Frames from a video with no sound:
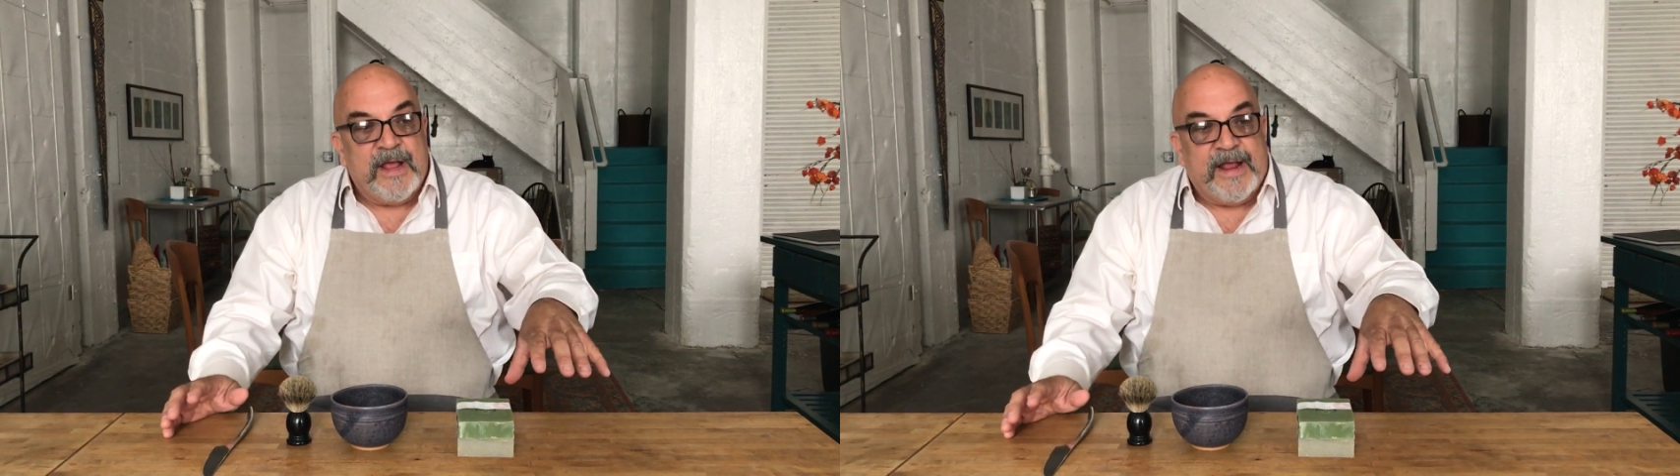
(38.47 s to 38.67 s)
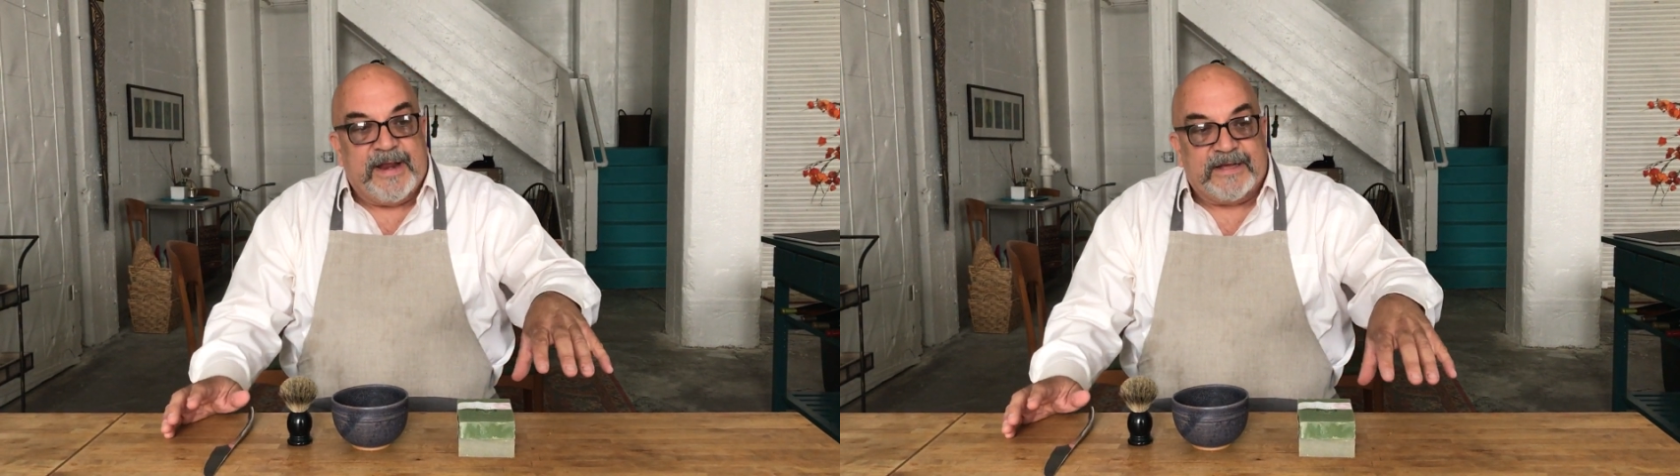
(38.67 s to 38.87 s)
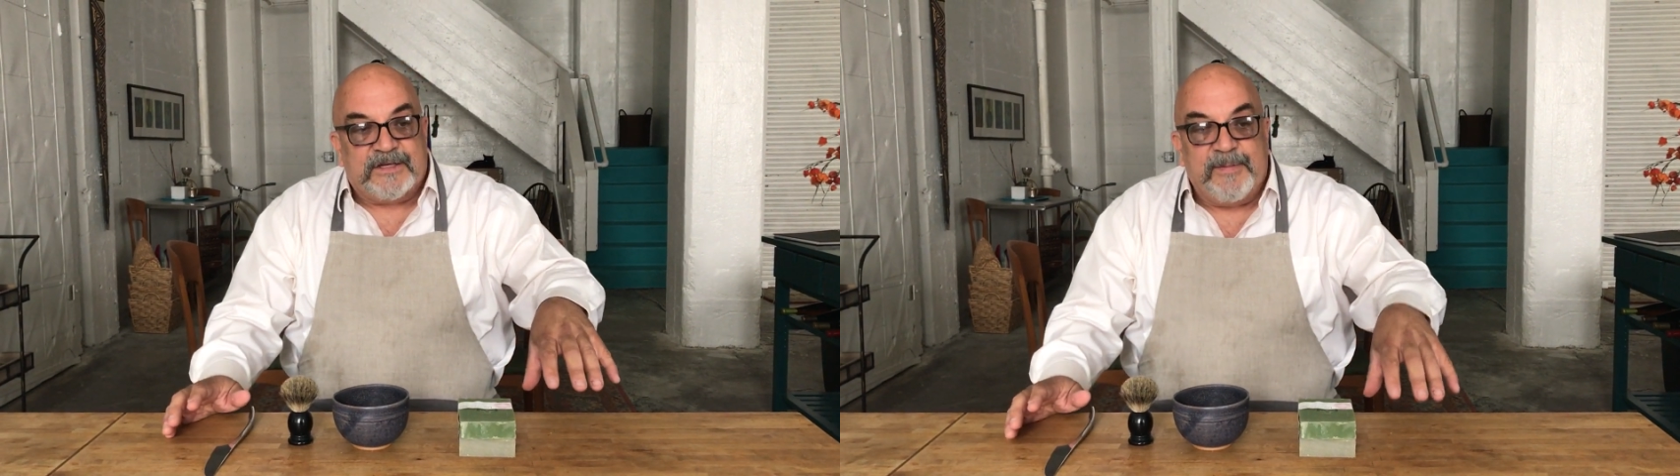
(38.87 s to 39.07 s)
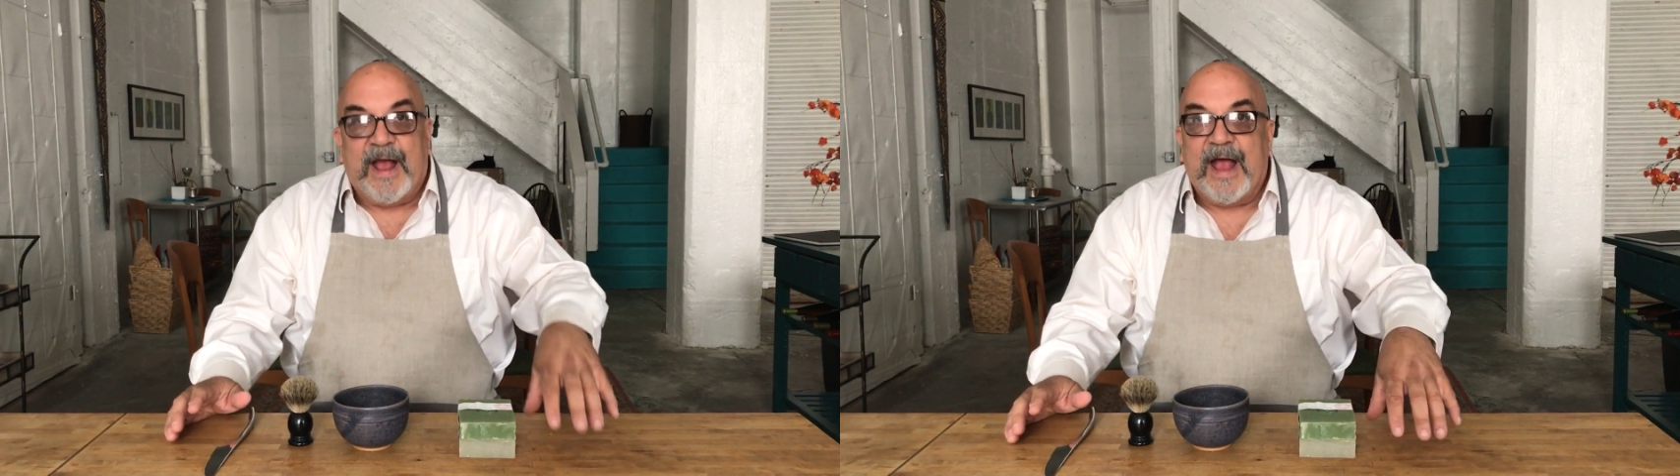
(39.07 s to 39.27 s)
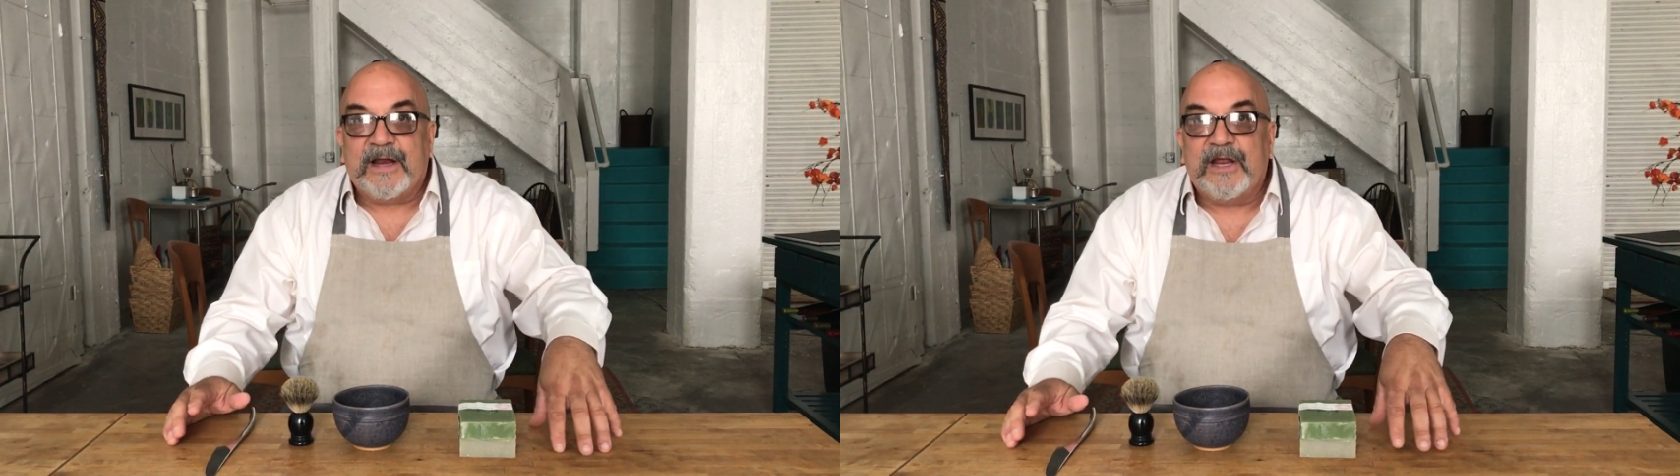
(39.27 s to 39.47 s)
It has to be
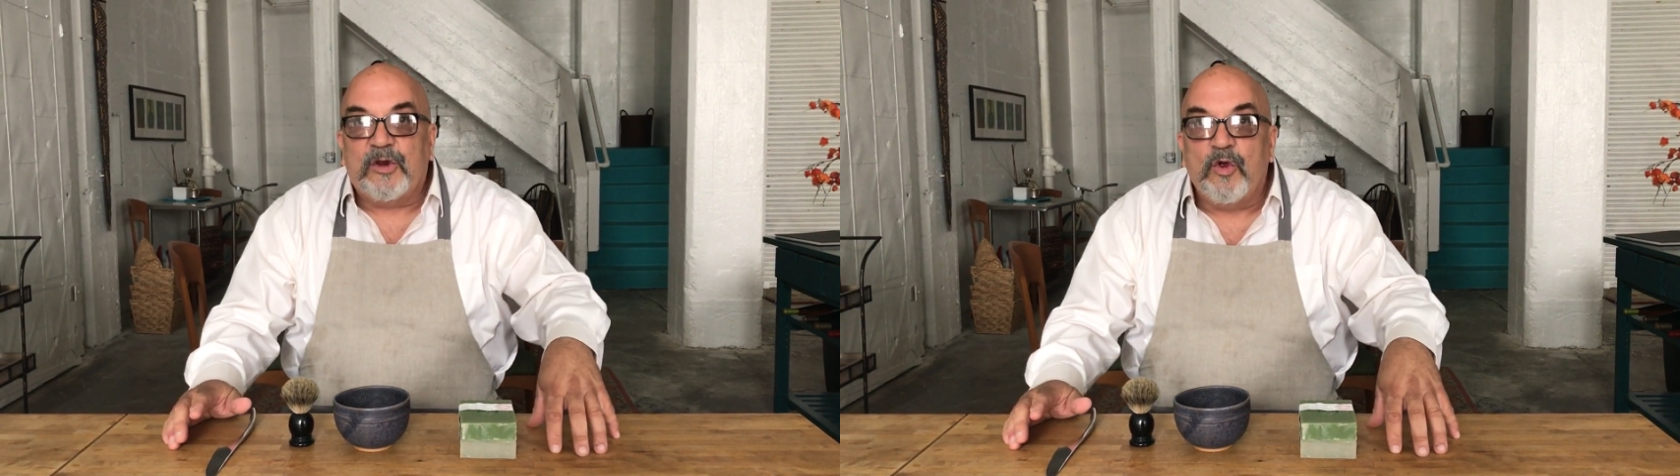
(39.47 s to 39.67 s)
highly